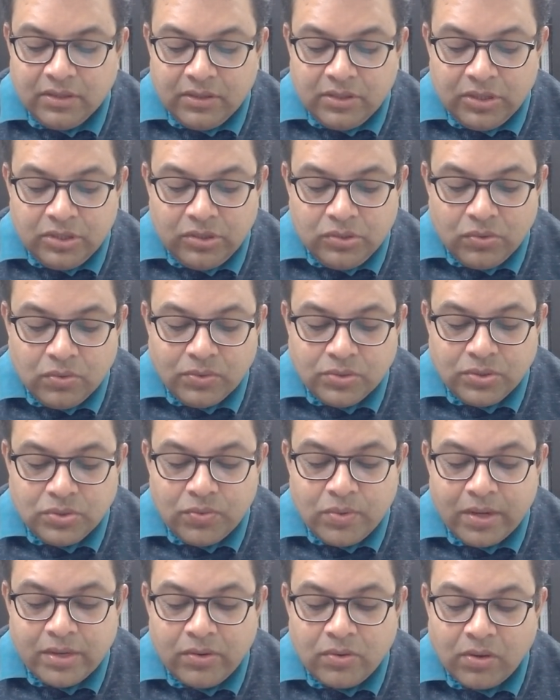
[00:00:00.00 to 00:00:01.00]
in those
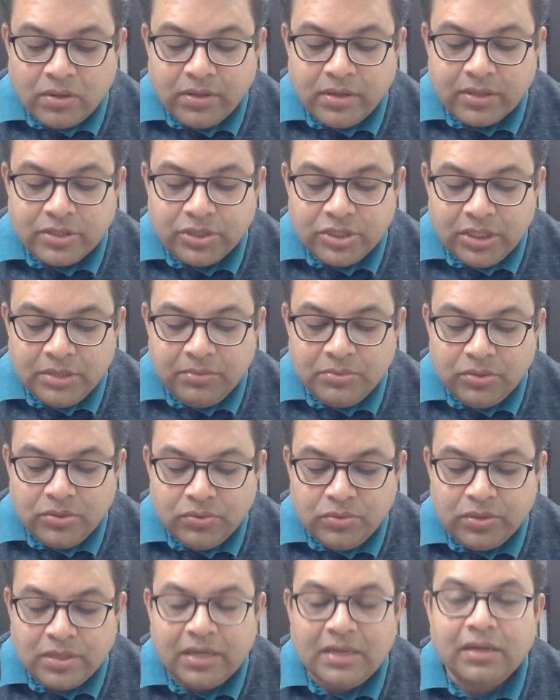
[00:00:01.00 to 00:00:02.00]
who are not ashamed
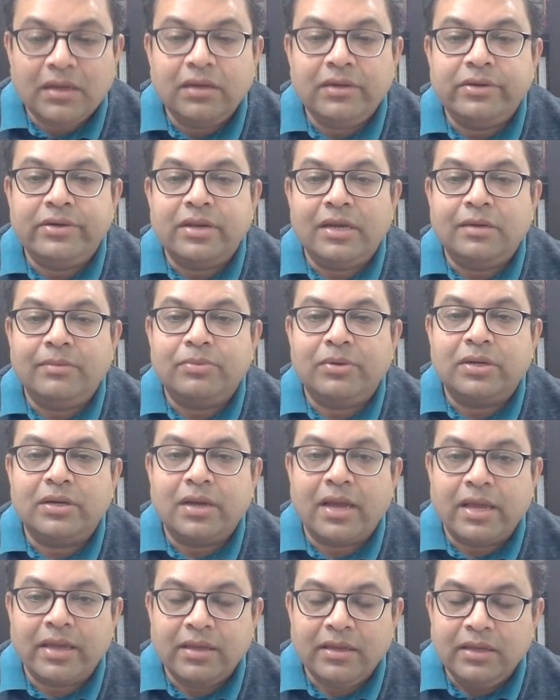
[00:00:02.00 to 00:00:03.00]
to tell a deliberate
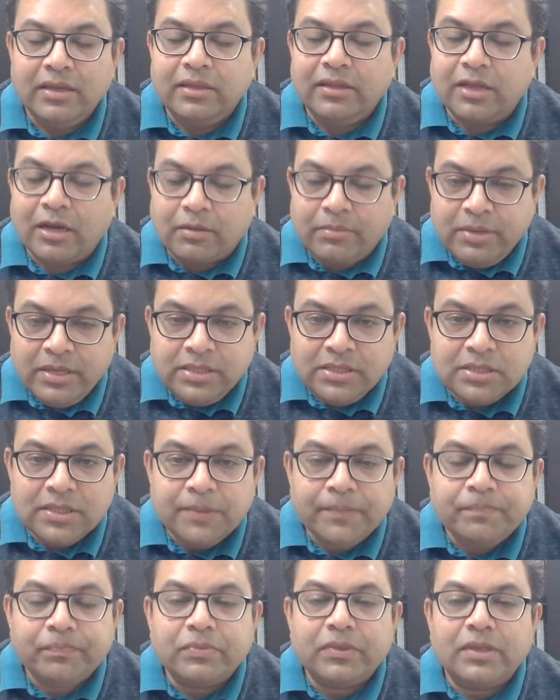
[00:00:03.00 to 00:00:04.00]
lie. That means
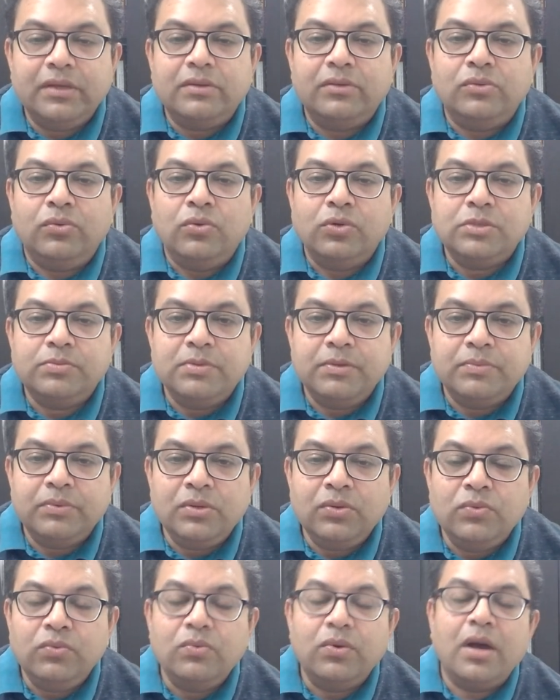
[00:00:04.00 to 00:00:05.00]
those
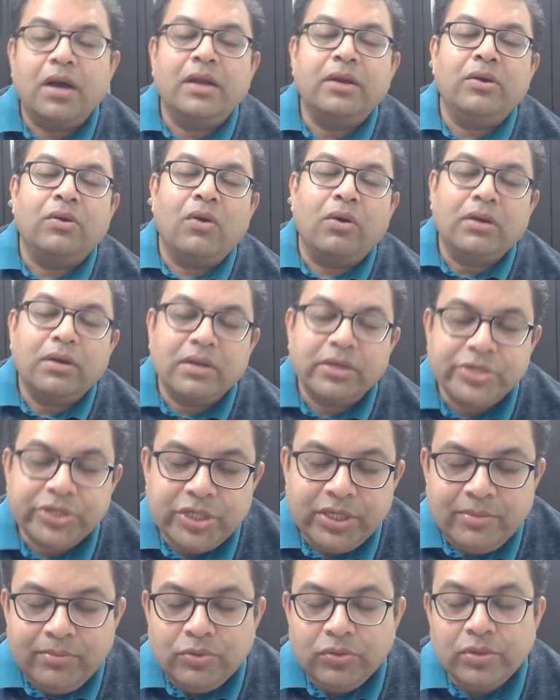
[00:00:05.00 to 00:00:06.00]
people who are not
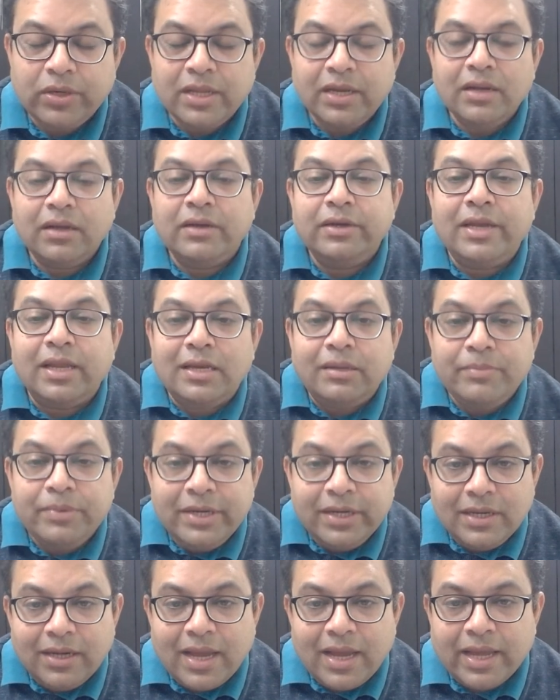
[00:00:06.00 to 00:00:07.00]
ashamed to tell a
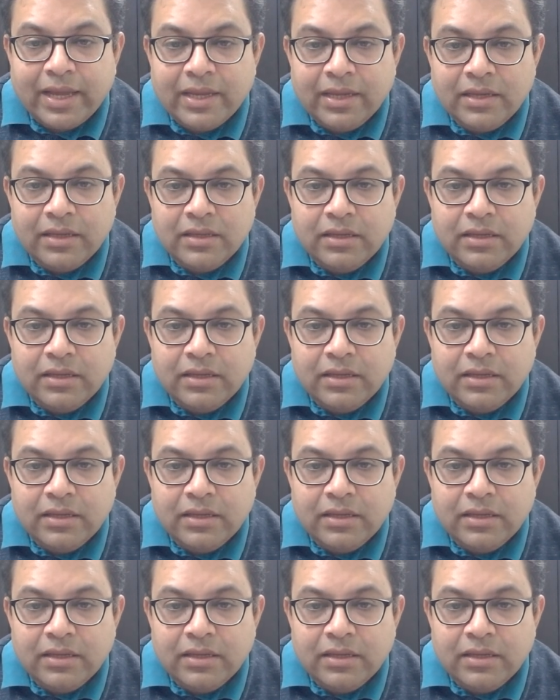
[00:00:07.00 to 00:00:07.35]
deliberate lie,